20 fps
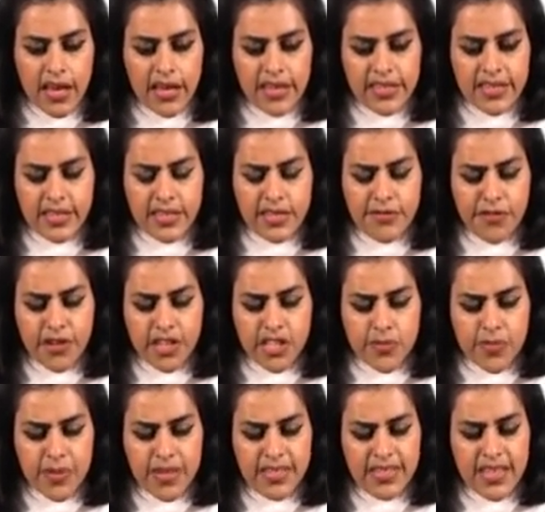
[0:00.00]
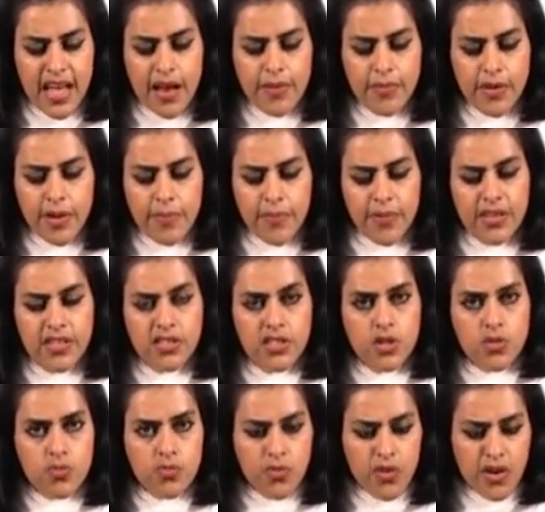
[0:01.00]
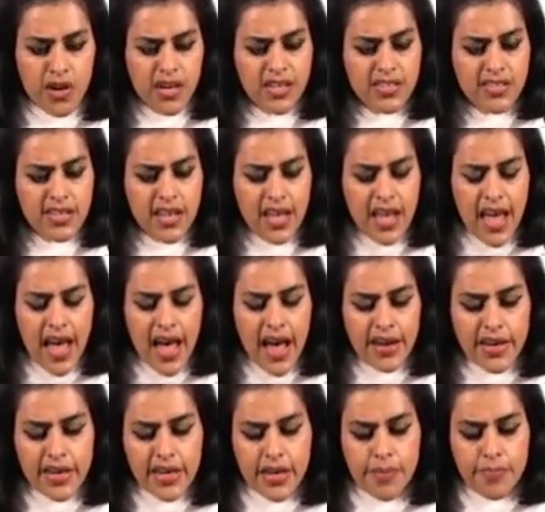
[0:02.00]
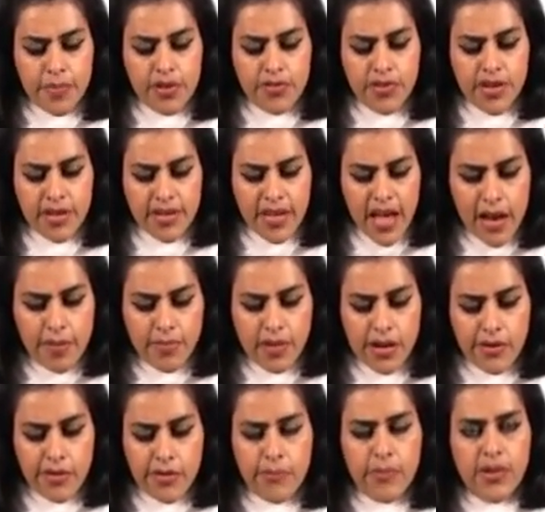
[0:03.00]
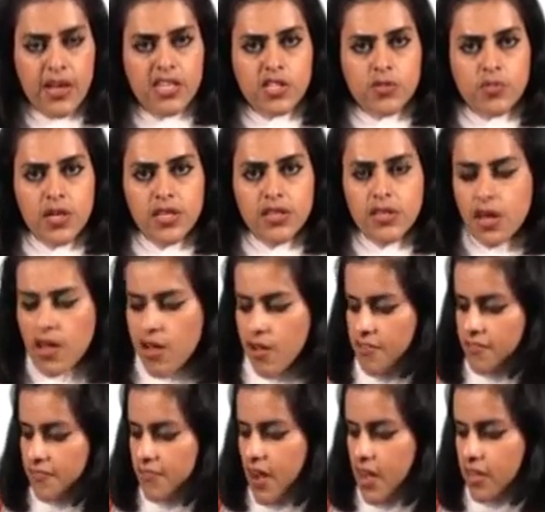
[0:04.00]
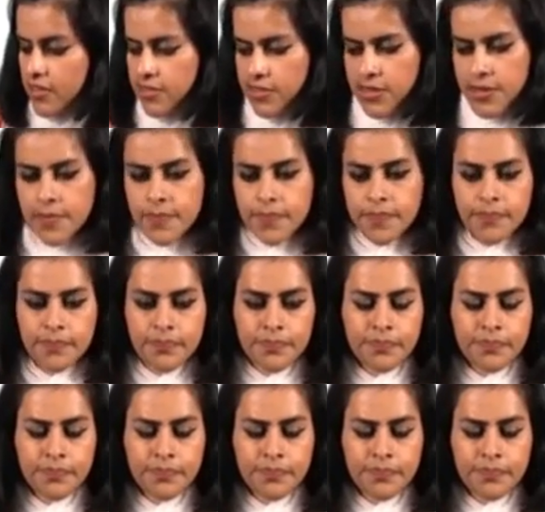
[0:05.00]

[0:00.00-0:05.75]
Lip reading: is in the first place can be replaced with first, at a rapid rate can be replaced with fast.